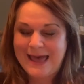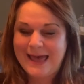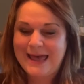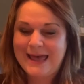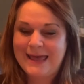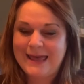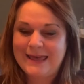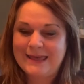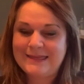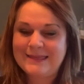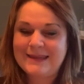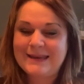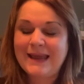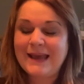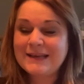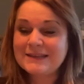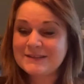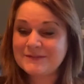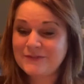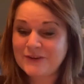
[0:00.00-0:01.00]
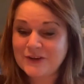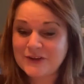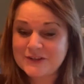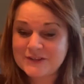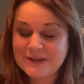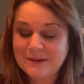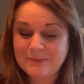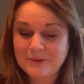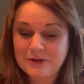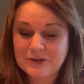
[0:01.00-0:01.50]
Uh, the next
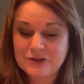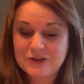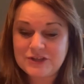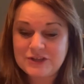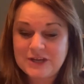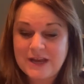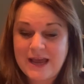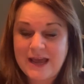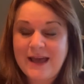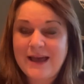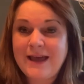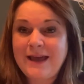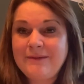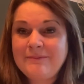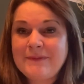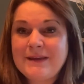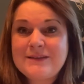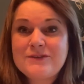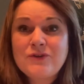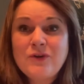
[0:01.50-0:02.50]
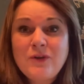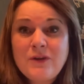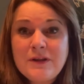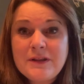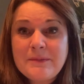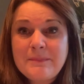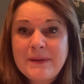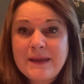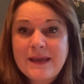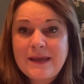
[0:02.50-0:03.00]
verse I'm going to share, it's all
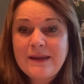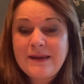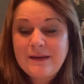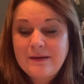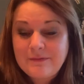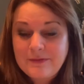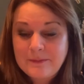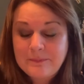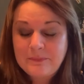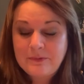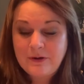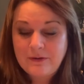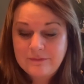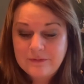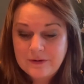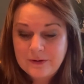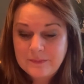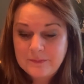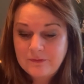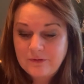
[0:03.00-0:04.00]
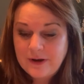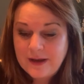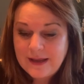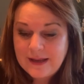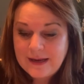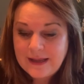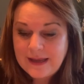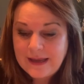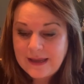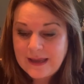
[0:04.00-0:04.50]
at the beginning of the proverb
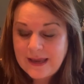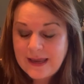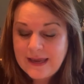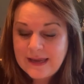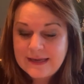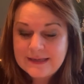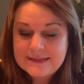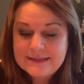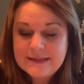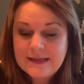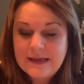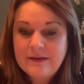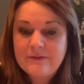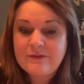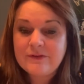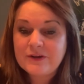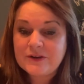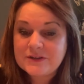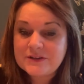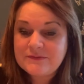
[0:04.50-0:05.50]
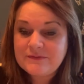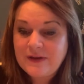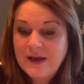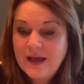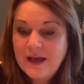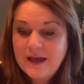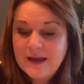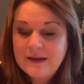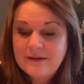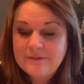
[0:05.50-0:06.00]
really, is verse
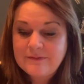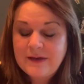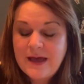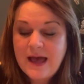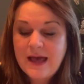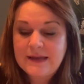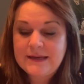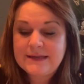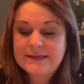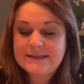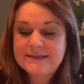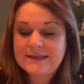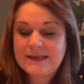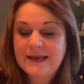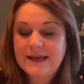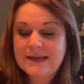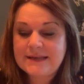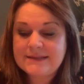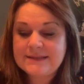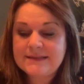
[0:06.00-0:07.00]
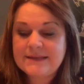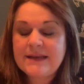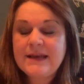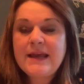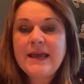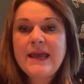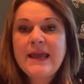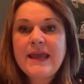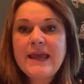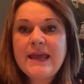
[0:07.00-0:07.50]
5 and it says,
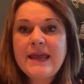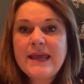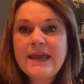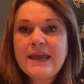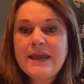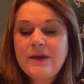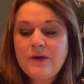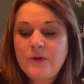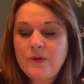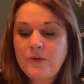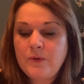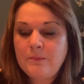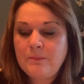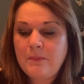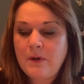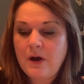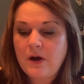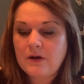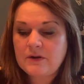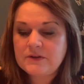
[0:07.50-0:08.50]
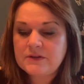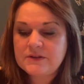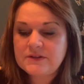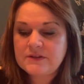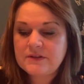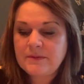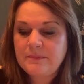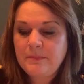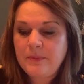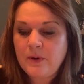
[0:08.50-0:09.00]
He who
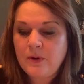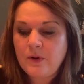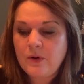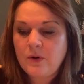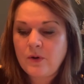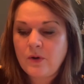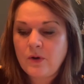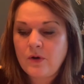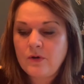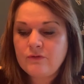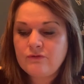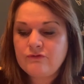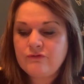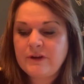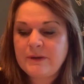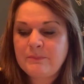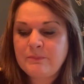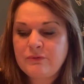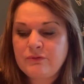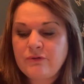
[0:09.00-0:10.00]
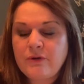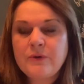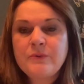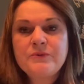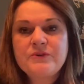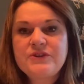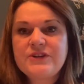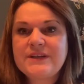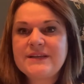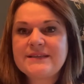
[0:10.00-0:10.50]
mocks the poor
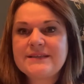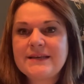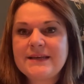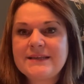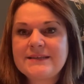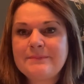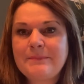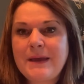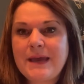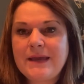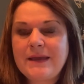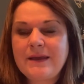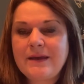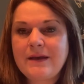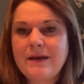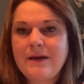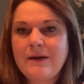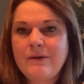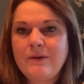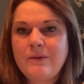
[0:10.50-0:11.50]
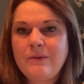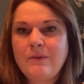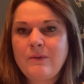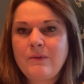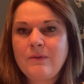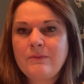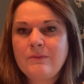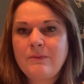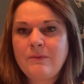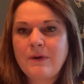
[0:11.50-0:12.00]
reproaches his maker.
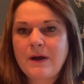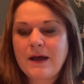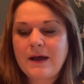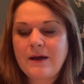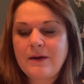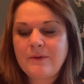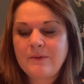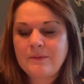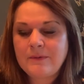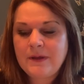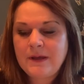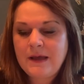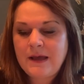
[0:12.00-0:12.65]
Wow.